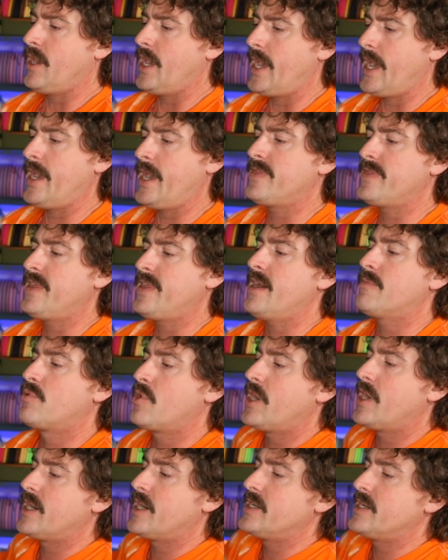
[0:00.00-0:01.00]
At that
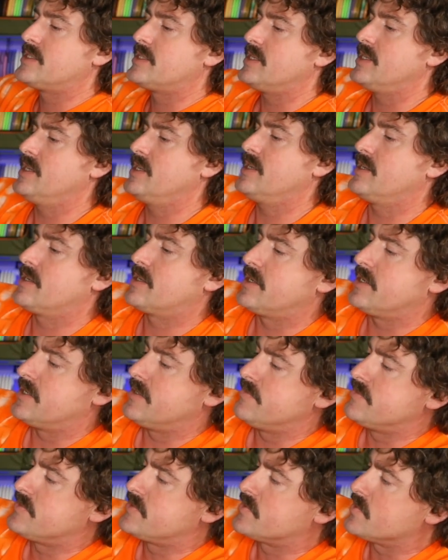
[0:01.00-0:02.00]
price, it
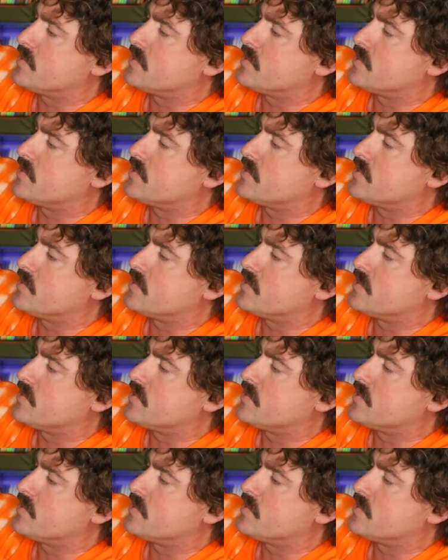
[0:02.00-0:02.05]
comes